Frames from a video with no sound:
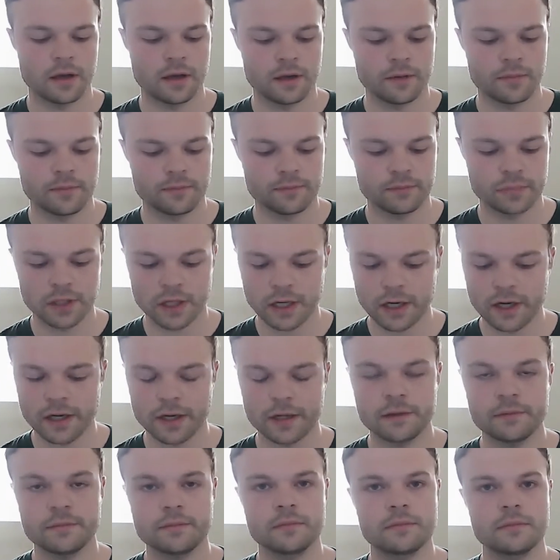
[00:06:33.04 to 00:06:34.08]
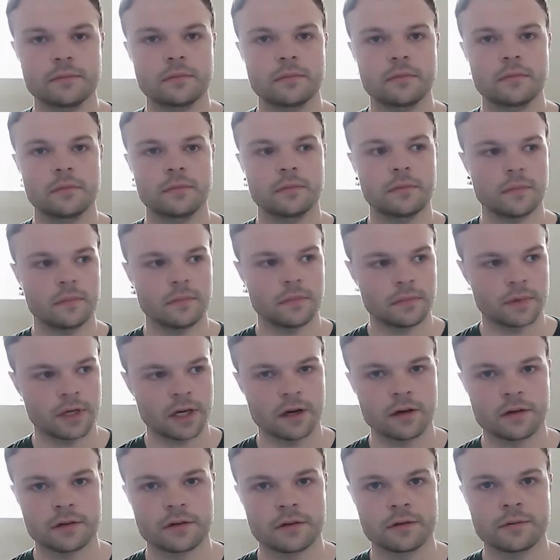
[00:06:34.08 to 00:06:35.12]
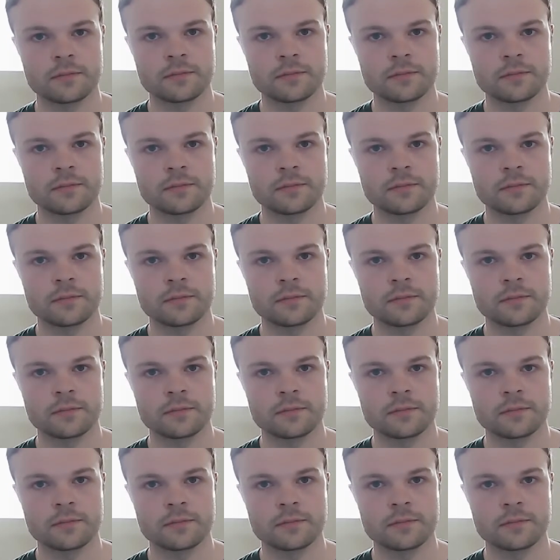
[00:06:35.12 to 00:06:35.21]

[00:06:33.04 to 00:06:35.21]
plot, and character.